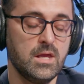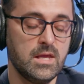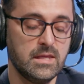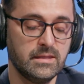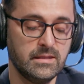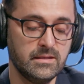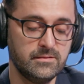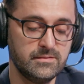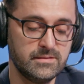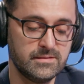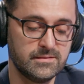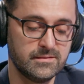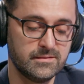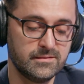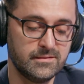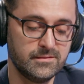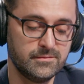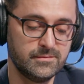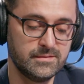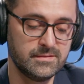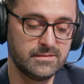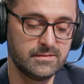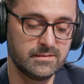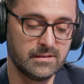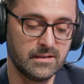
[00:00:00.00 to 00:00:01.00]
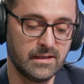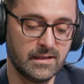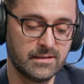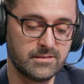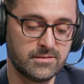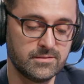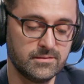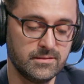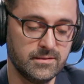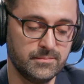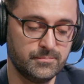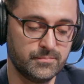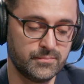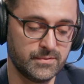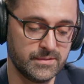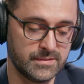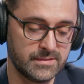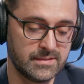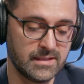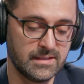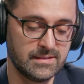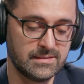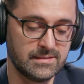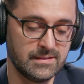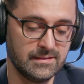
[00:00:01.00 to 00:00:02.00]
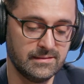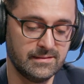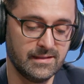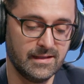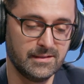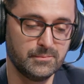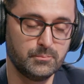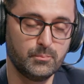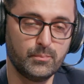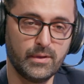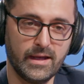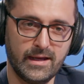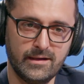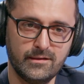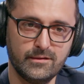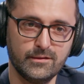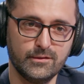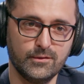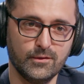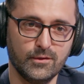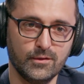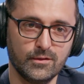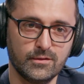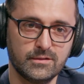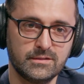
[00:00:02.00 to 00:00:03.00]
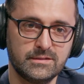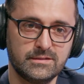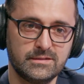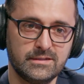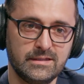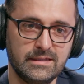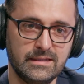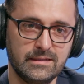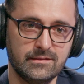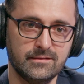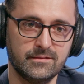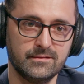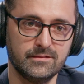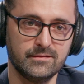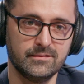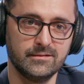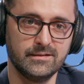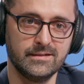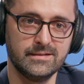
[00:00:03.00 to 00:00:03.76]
There is actually precisely that paradox here,